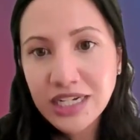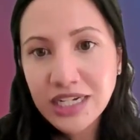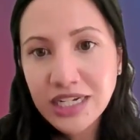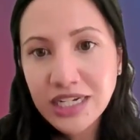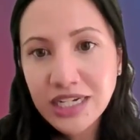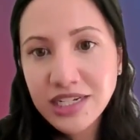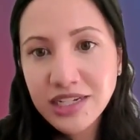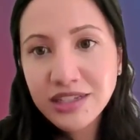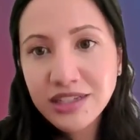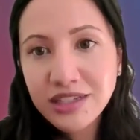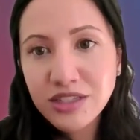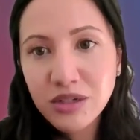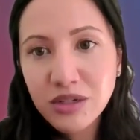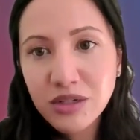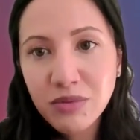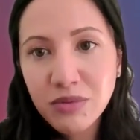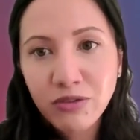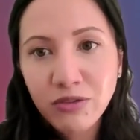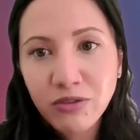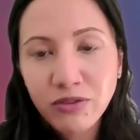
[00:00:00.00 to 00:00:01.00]
ideas
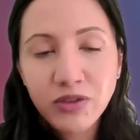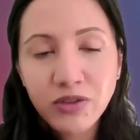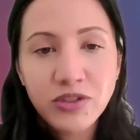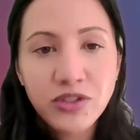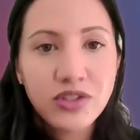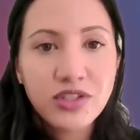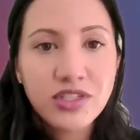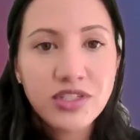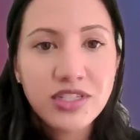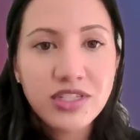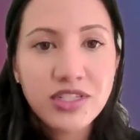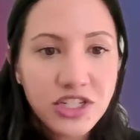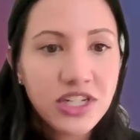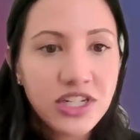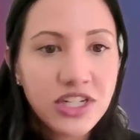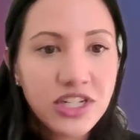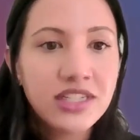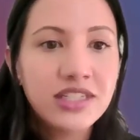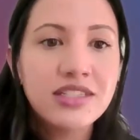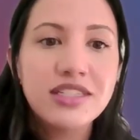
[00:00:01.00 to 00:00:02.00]
about future
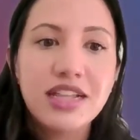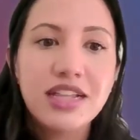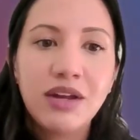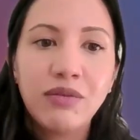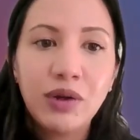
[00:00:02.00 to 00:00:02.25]
sessions,